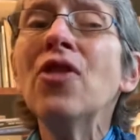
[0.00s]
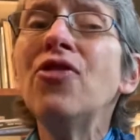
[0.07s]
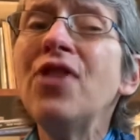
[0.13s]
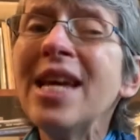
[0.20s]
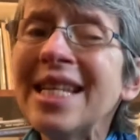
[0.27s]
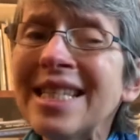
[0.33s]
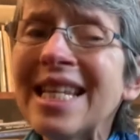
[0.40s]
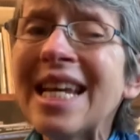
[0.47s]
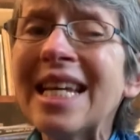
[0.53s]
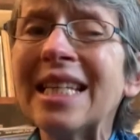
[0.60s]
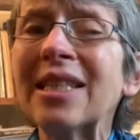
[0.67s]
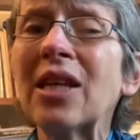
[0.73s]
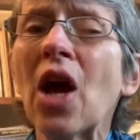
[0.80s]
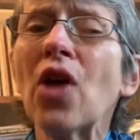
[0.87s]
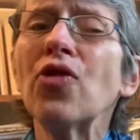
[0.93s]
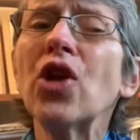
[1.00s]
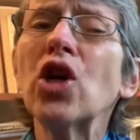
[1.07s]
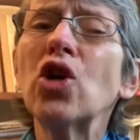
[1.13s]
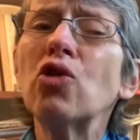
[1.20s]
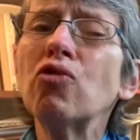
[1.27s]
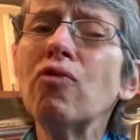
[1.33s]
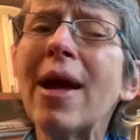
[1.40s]
This is the
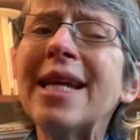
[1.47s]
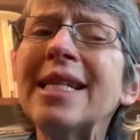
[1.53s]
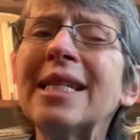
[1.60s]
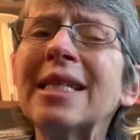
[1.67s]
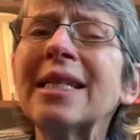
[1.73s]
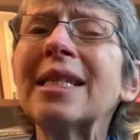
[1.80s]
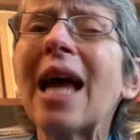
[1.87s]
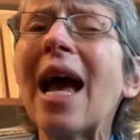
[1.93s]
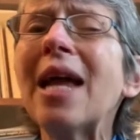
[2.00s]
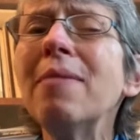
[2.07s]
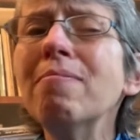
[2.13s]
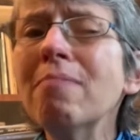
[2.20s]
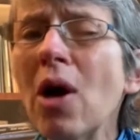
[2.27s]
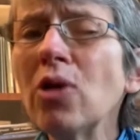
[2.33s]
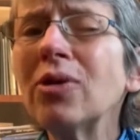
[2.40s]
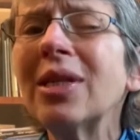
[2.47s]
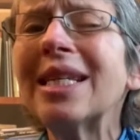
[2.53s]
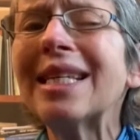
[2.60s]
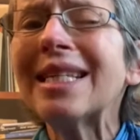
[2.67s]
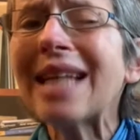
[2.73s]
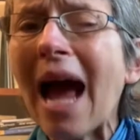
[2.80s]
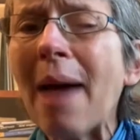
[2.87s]
greatest and most
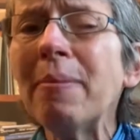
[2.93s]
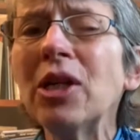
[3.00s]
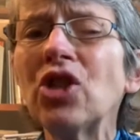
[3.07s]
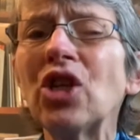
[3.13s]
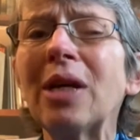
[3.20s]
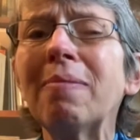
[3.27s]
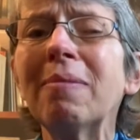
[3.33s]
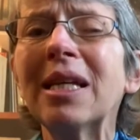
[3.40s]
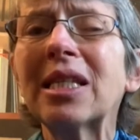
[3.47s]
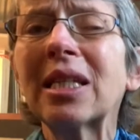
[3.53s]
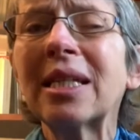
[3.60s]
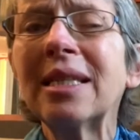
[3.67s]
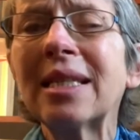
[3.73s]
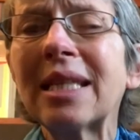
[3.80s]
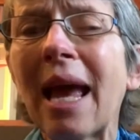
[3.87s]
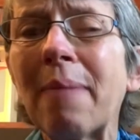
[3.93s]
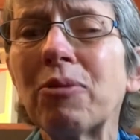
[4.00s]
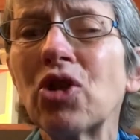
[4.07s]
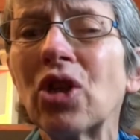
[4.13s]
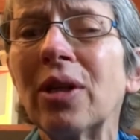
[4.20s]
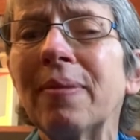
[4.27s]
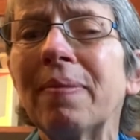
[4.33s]
damaging
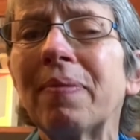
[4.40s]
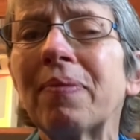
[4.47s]
misconception,